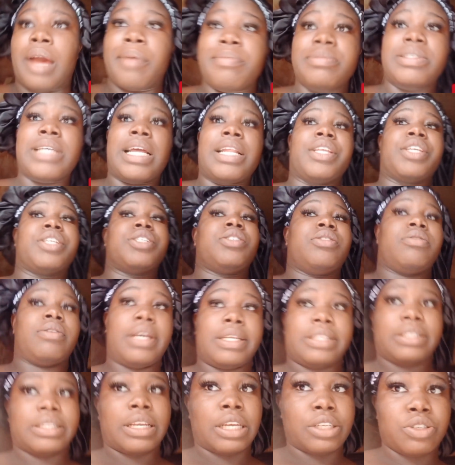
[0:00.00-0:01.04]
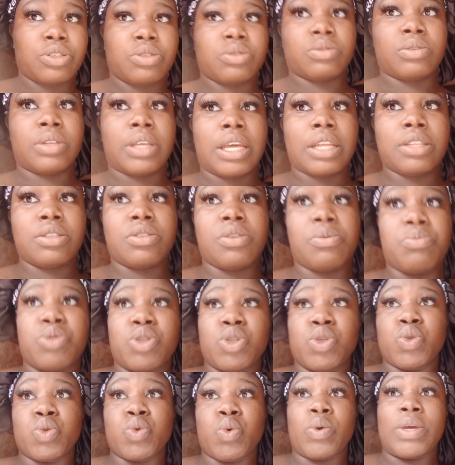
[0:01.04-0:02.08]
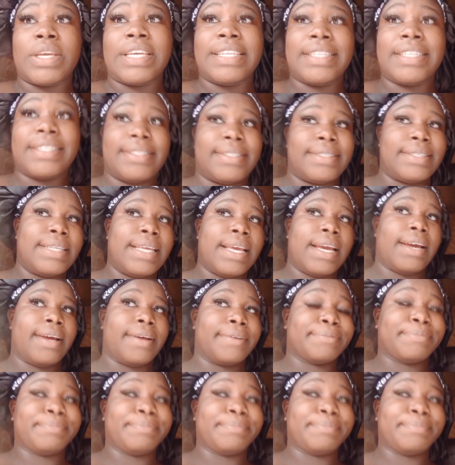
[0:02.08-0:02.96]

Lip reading: inside the kitchen, right? I just need to get something to eat. Yeah.